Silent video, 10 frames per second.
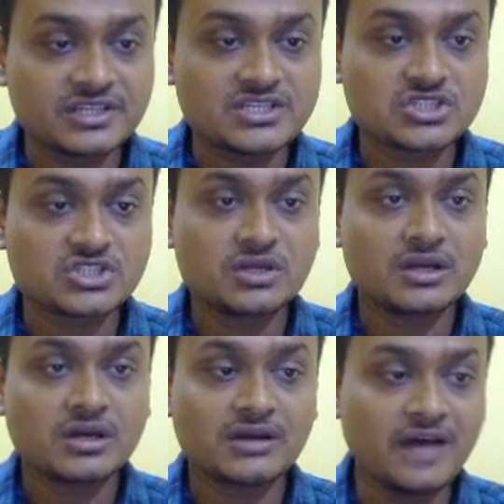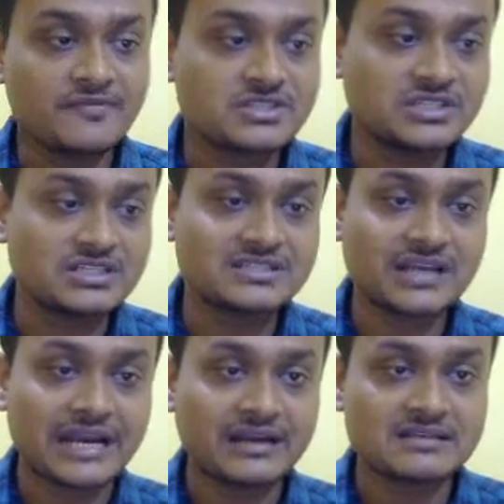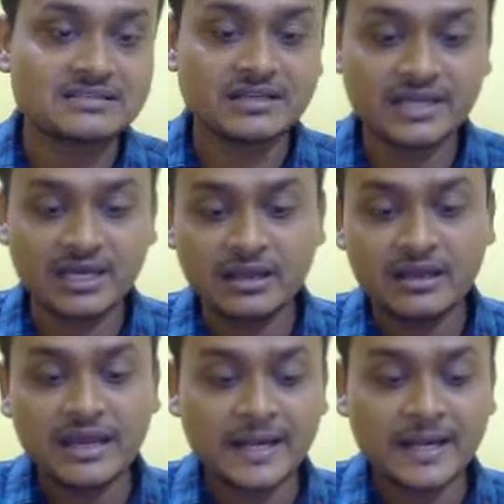is the right answer here.